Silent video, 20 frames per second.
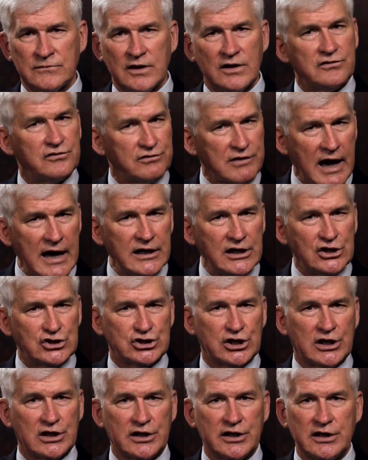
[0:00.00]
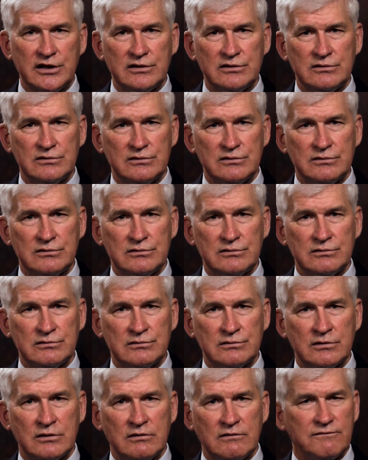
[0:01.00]
Astonishingly,
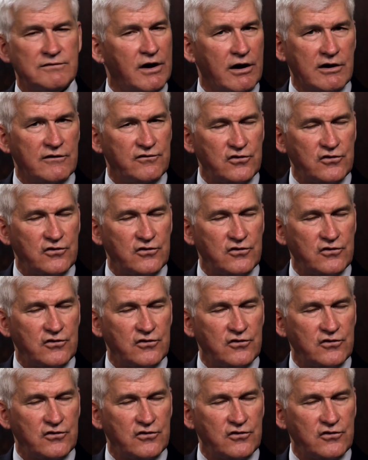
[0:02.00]
very